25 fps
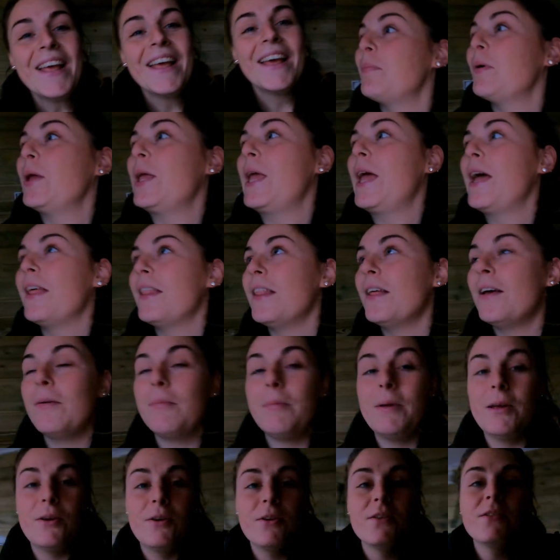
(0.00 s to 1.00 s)
But yeah, that'll
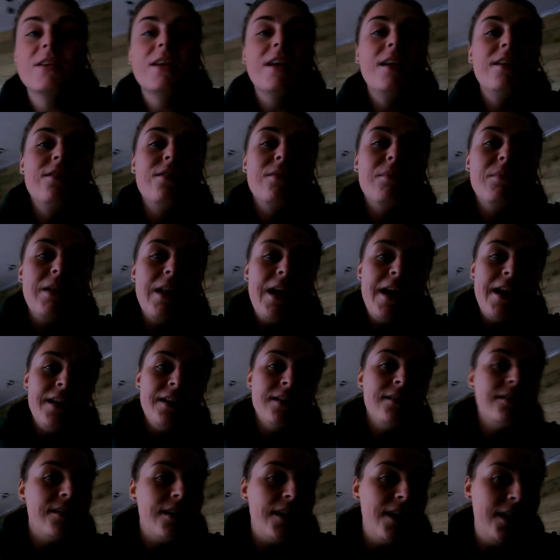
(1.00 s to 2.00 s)
be good to get some
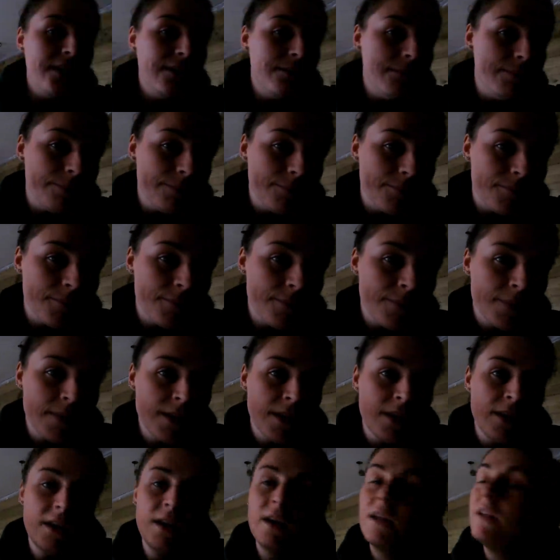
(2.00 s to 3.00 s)
lights in
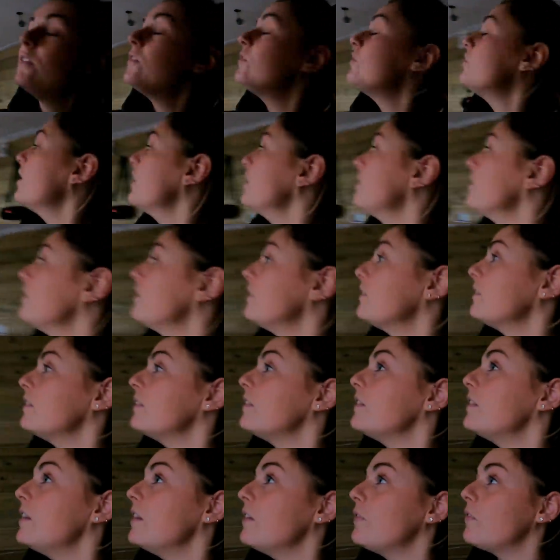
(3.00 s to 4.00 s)
and test to
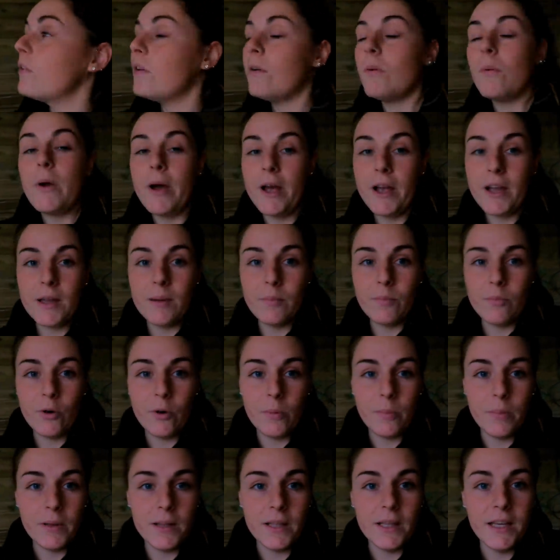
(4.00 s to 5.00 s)
see if they're working
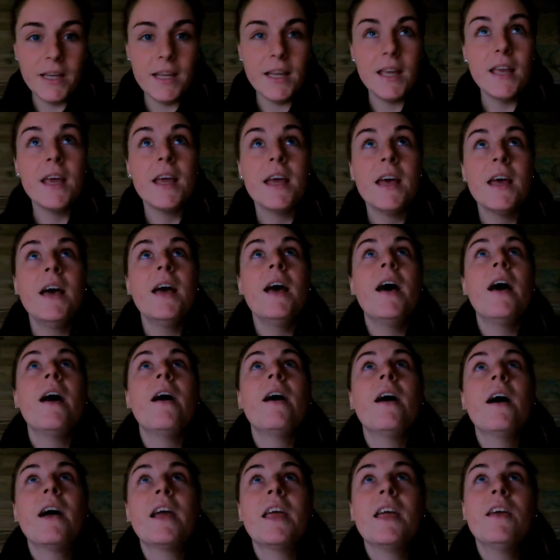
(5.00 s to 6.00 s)
properly.
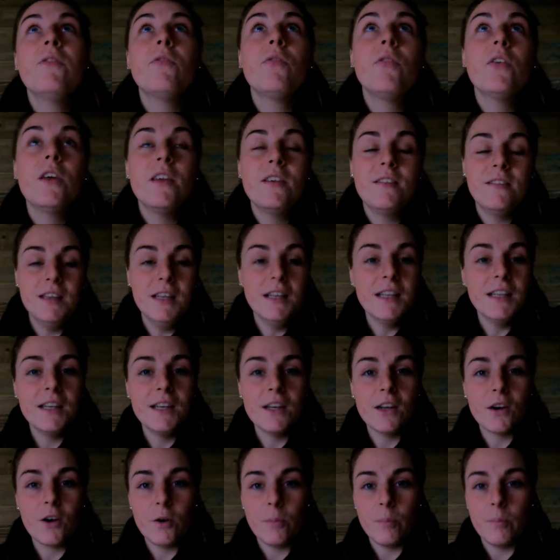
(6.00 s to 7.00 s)
I gave the ceiling
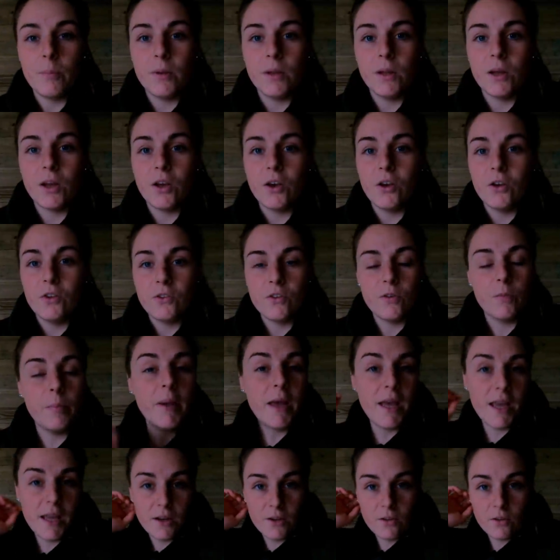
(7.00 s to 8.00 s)
a couple of coats of
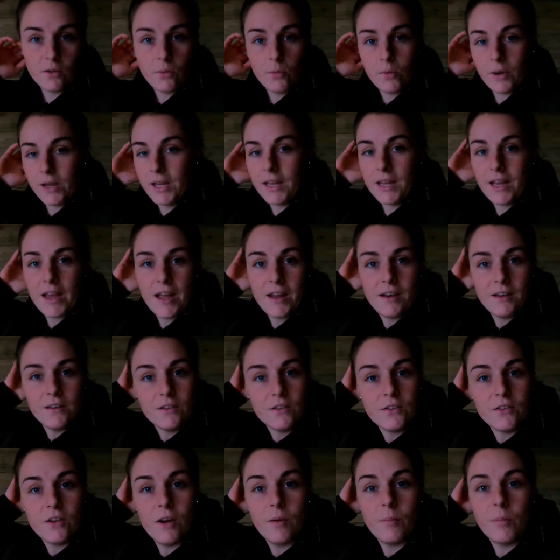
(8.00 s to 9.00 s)
paint on the weekend,
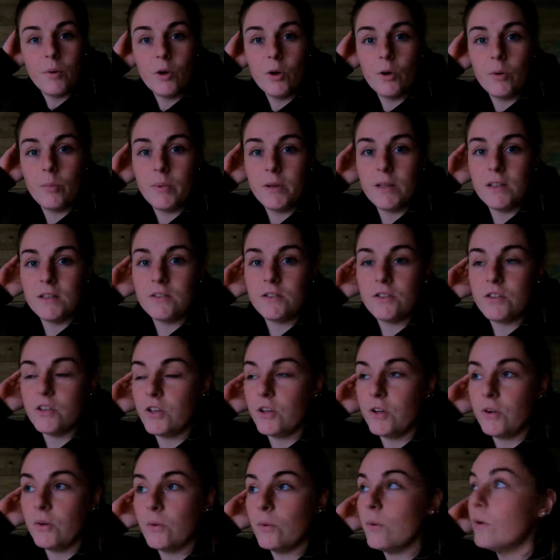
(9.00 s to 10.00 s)
so I'm hoping
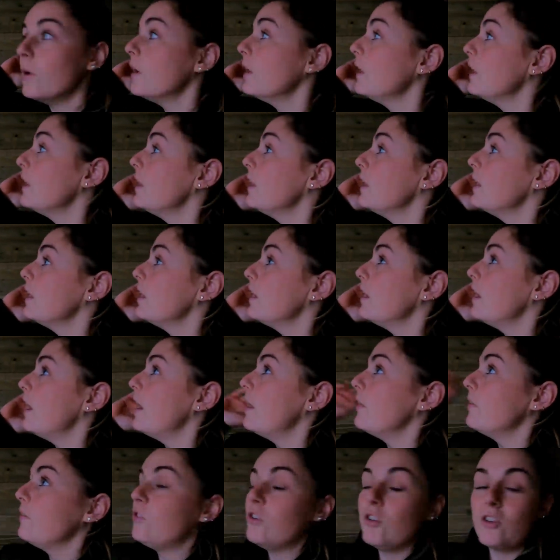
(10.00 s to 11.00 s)
to
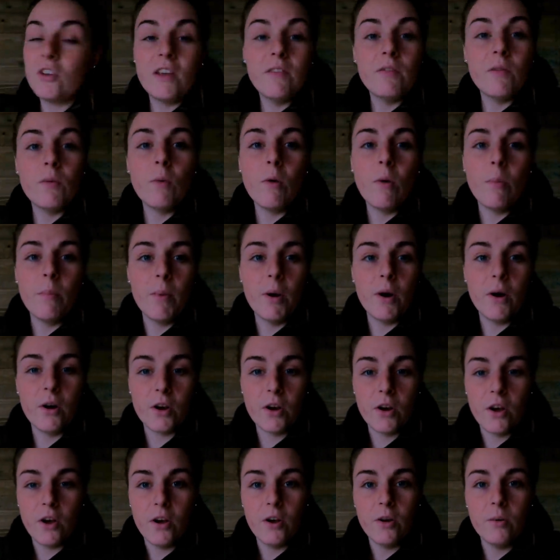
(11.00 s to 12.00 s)
just give it one more
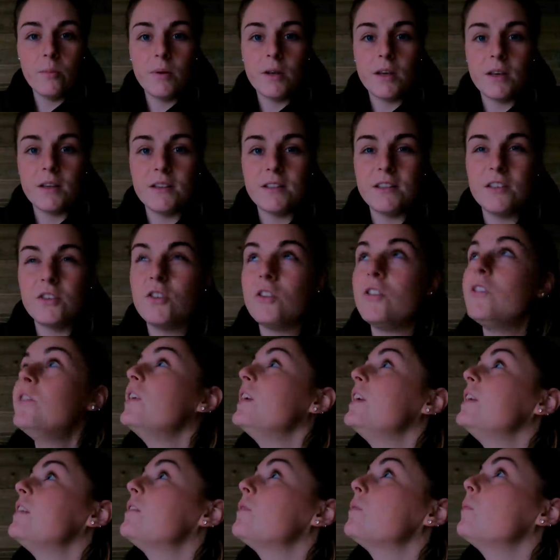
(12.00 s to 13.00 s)
coat because it just
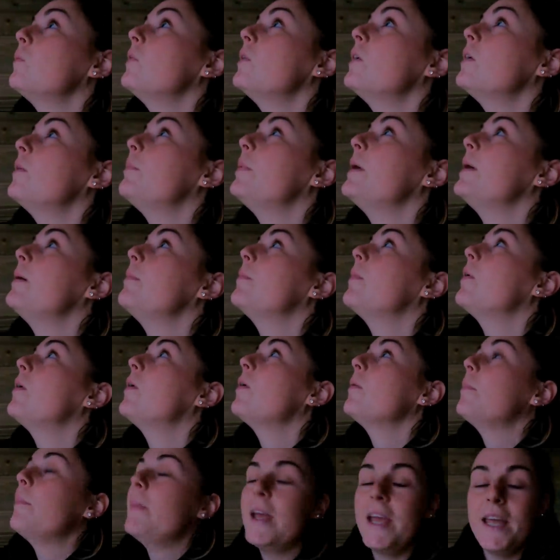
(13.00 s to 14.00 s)
needs a bit
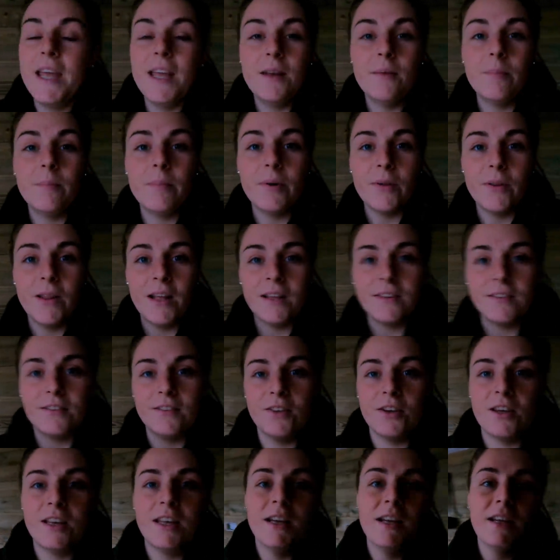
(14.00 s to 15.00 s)
more paint, but that's
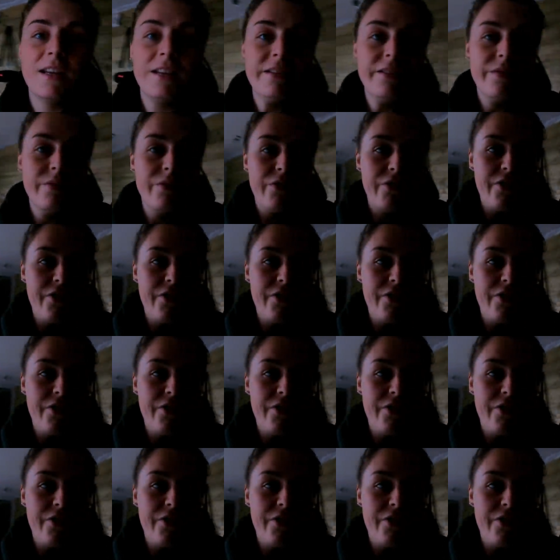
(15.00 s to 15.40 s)
looking nice and